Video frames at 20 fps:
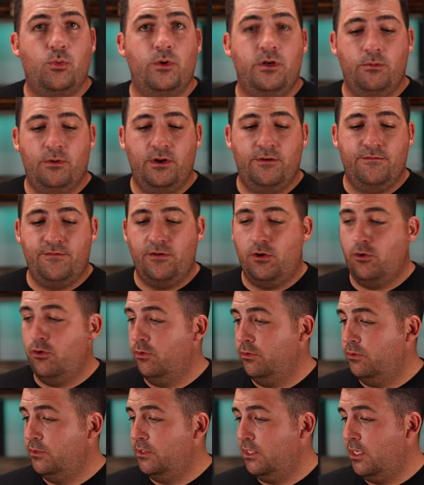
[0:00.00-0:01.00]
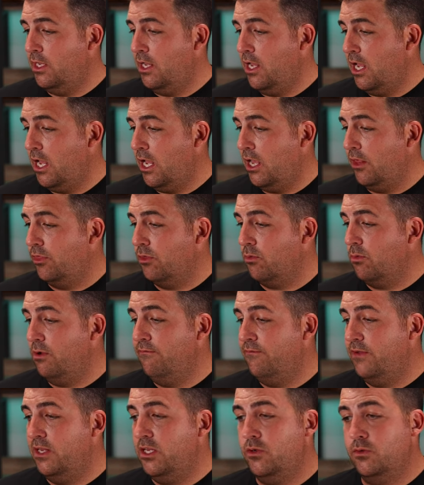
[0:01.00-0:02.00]
twenty-one photos and
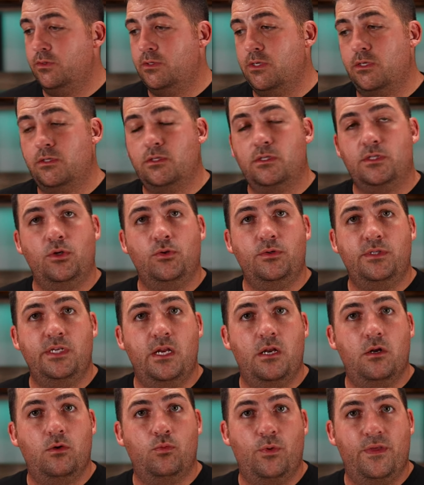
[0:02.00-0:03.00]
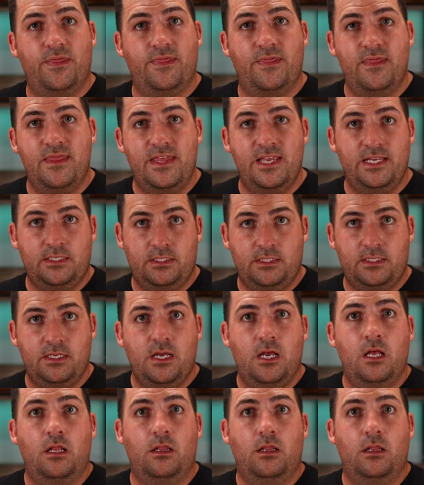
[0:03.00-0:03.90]
three videos associated with this